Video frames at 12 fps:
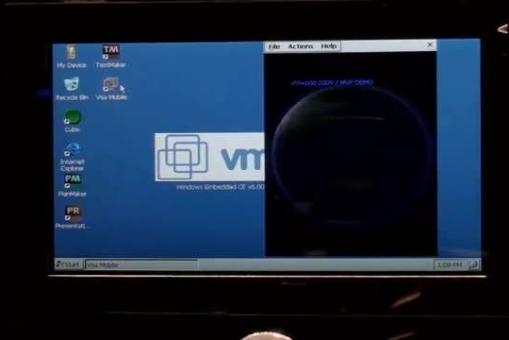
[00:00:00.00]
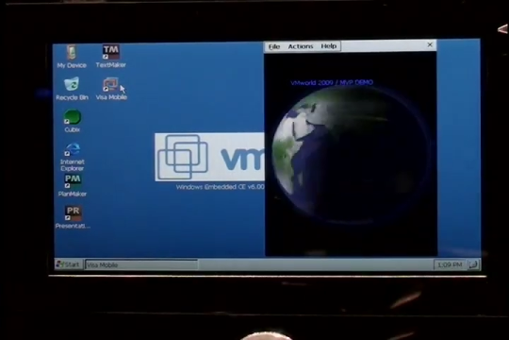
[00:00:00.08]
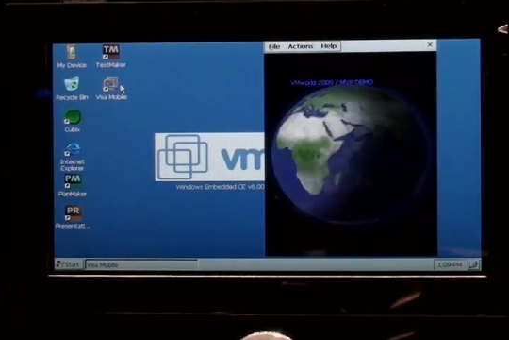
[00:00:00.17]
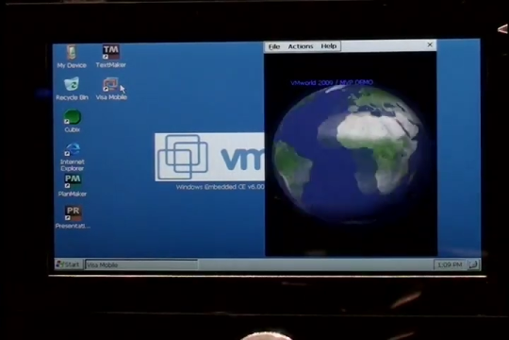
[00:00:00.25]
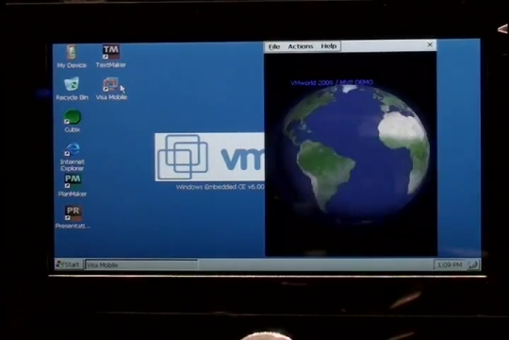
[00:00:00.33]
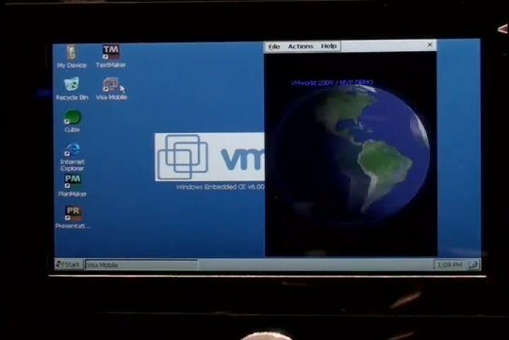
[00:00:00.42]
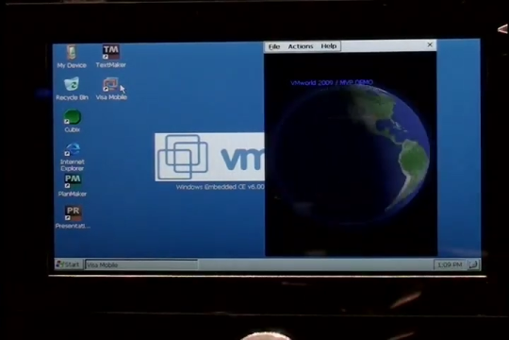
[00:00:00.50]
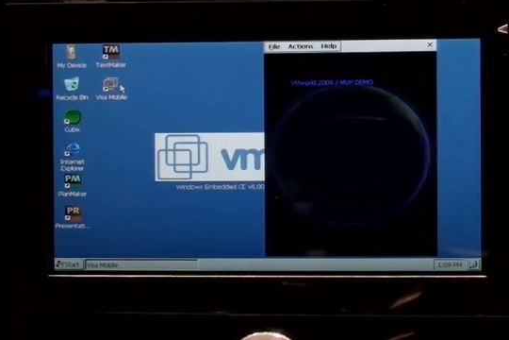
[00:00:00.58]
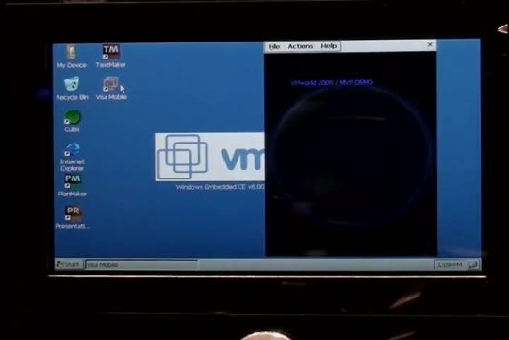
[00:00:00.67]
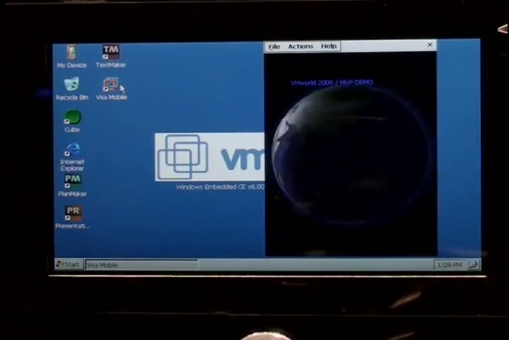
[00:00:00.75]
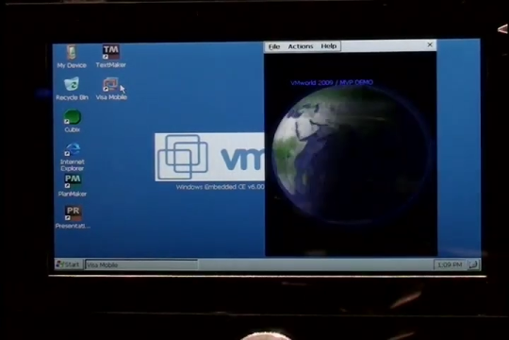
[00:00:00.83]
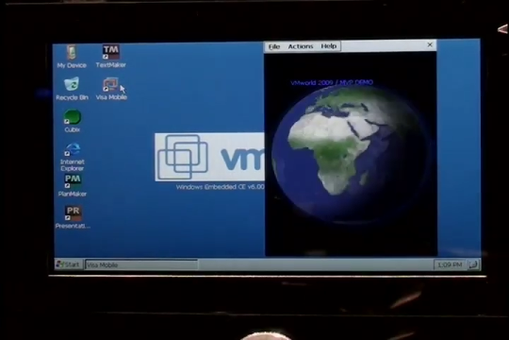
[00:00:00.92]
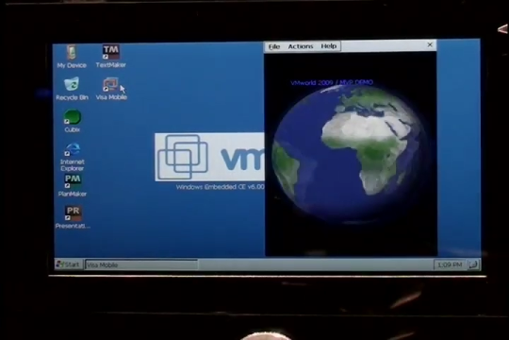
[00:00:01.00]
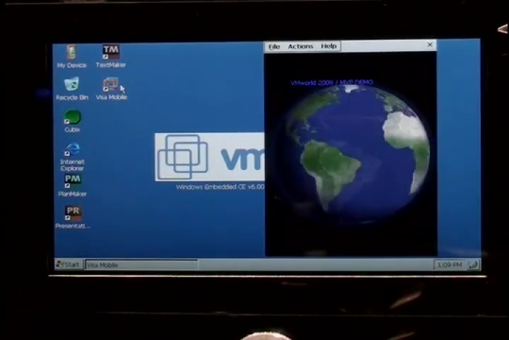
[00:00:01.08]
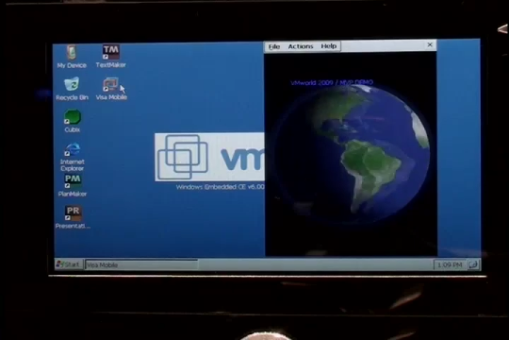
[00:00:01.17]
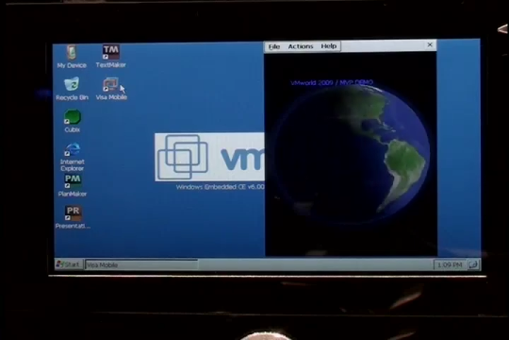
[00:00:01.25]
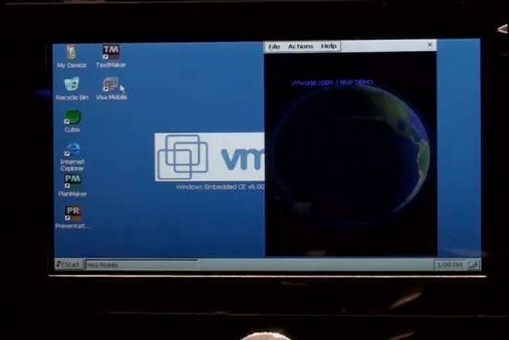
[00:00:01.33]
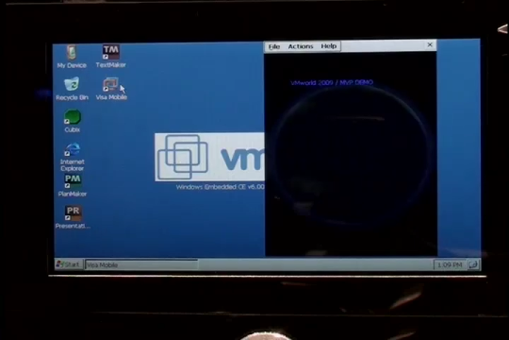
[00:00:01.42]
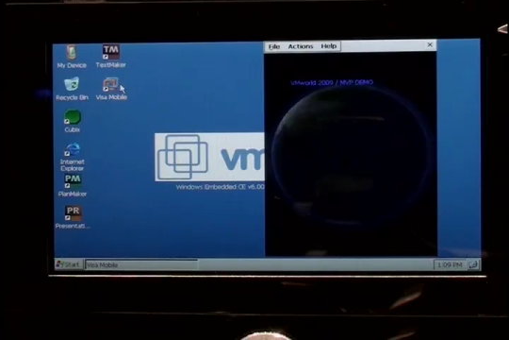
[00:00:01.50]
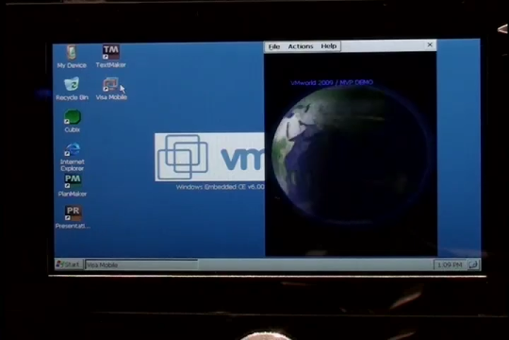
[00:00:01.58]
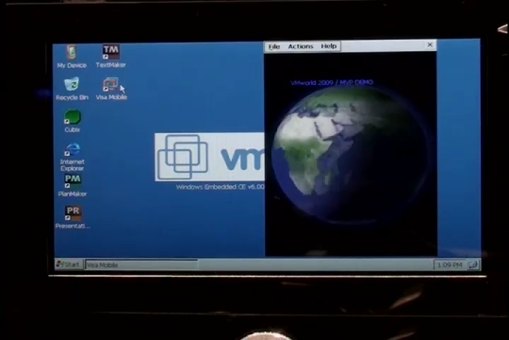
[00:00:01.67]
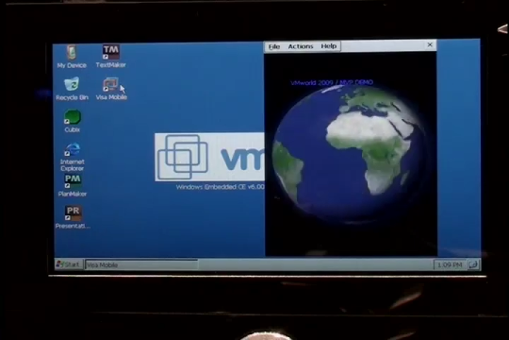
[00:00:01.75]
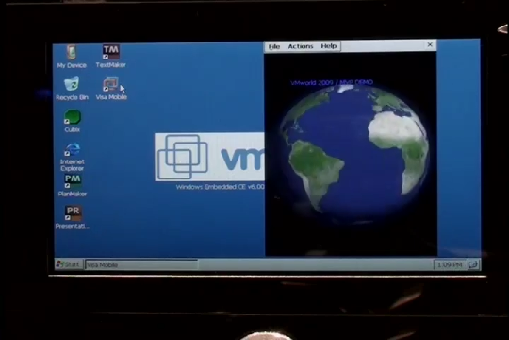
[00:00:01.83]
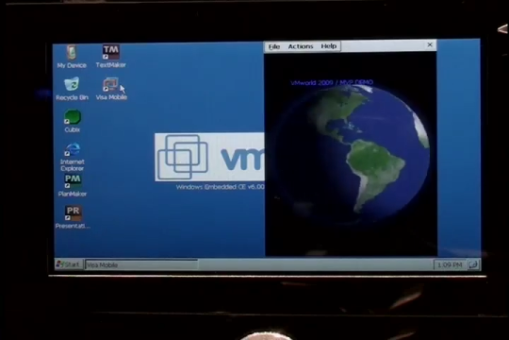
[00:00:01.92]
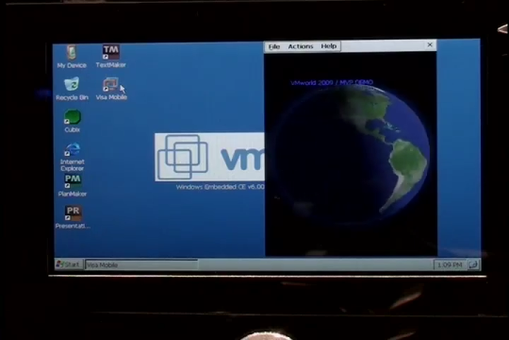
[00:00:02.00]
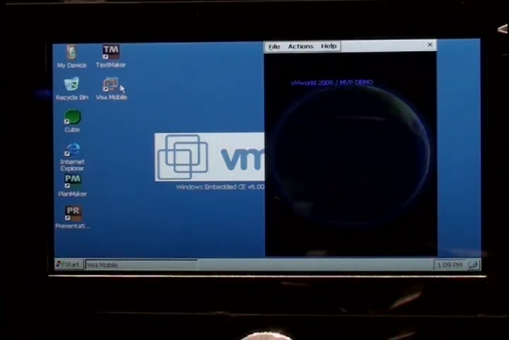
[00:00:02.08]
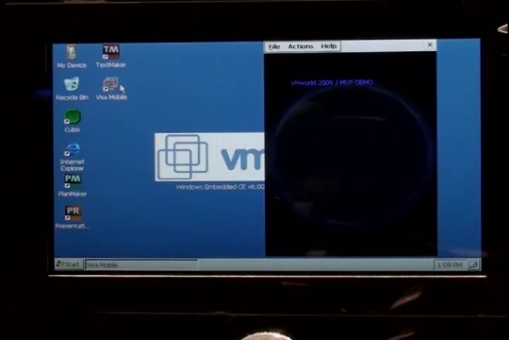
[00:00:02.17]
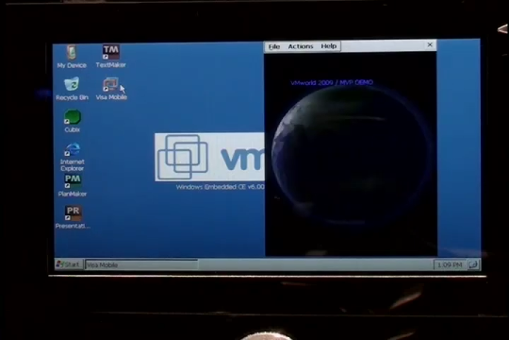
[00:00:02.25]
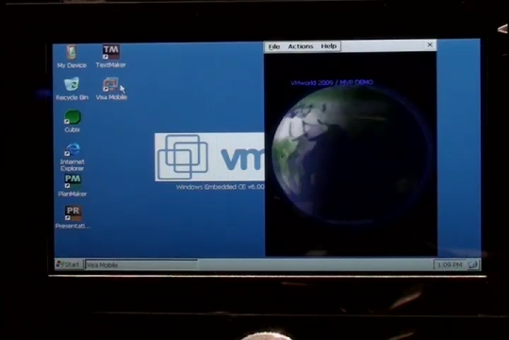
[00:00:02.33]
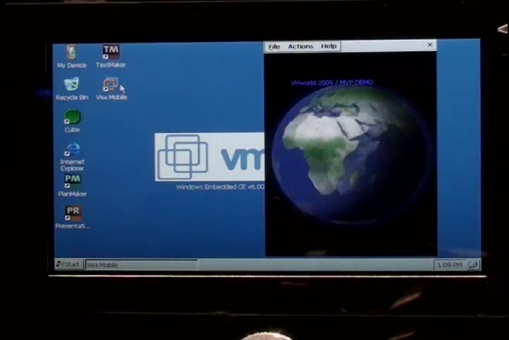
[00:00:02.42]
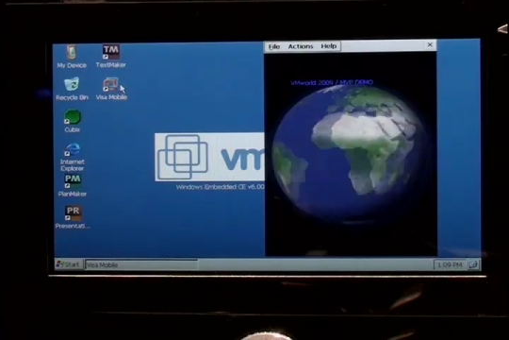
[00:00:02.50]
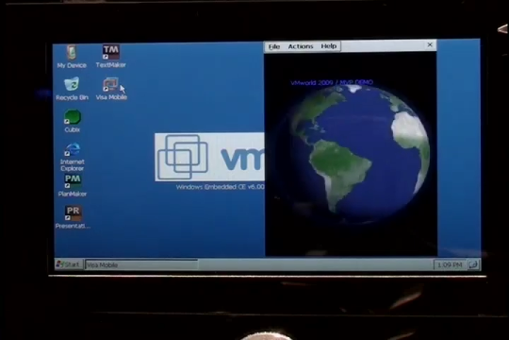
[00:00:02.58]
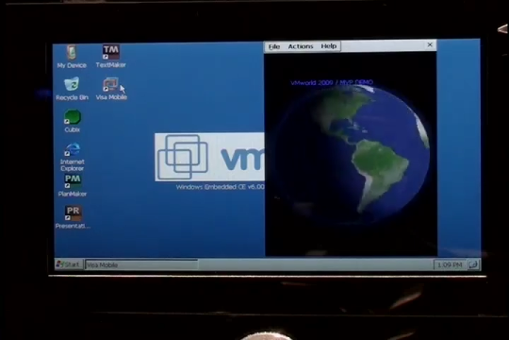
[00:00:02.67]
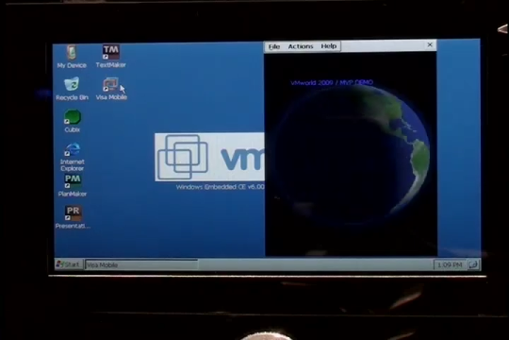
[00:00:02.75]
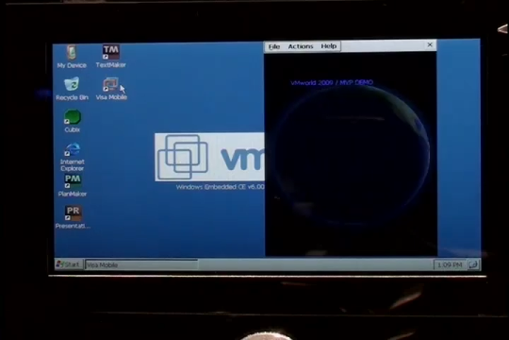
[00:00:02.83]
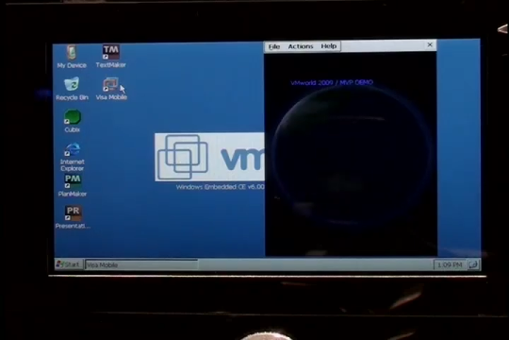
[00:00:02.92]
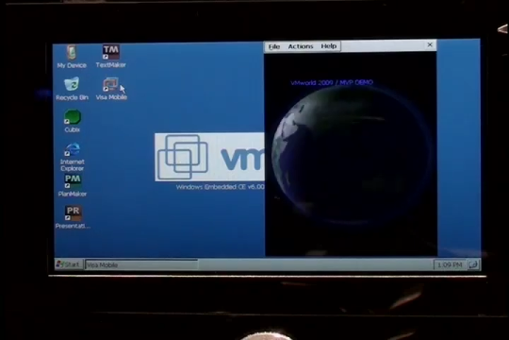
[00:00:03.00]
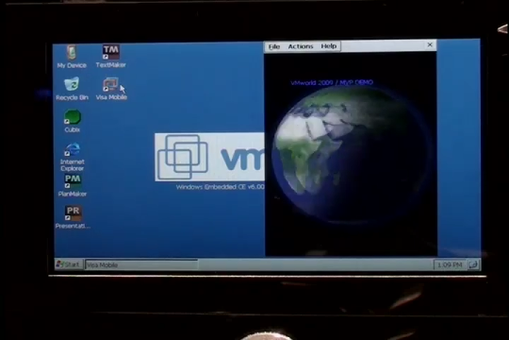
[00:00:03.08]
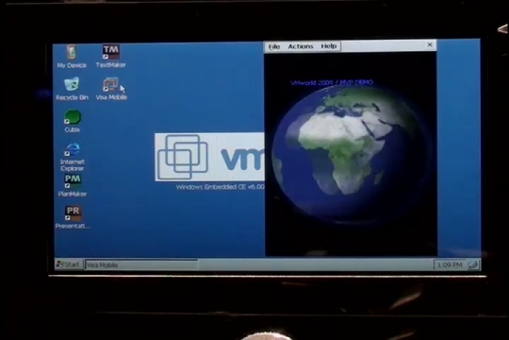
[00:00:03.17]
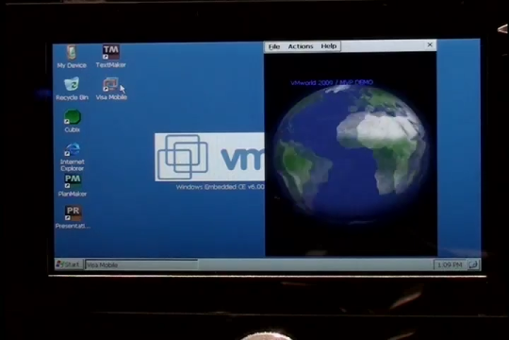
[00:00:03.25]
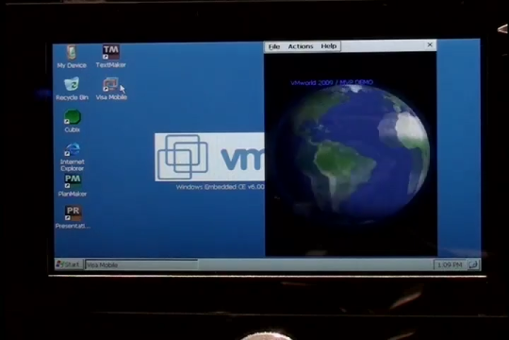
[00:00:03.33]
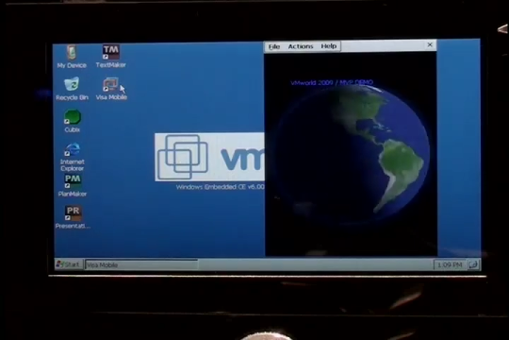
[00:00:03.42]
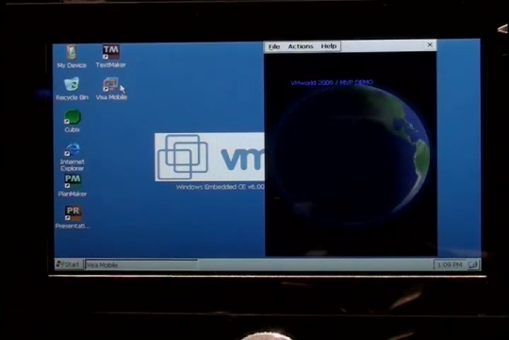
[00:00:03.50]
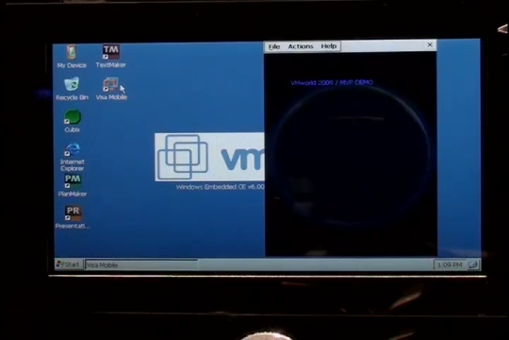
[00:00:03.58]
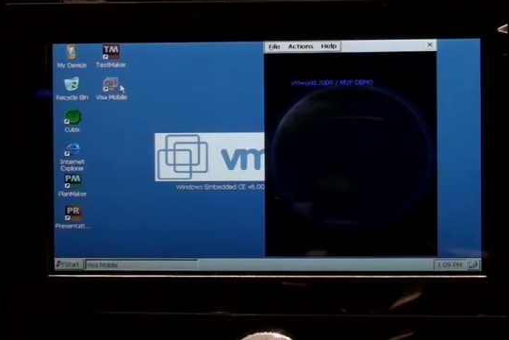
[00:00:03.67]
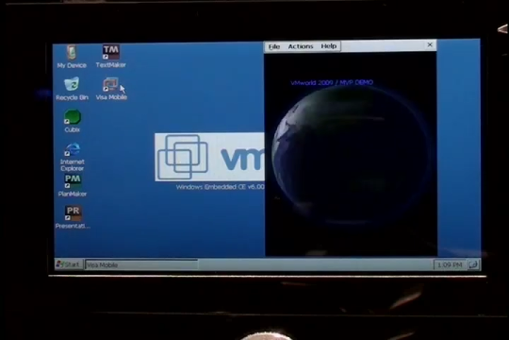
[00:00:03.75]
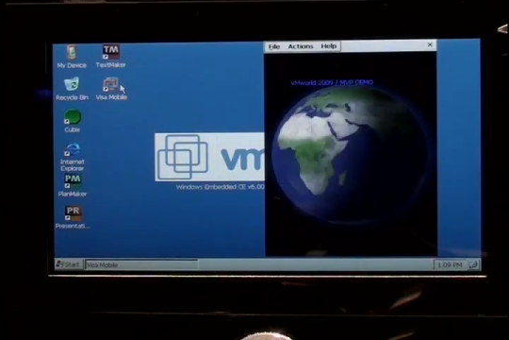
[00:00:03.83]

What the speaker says: (no speaker visible)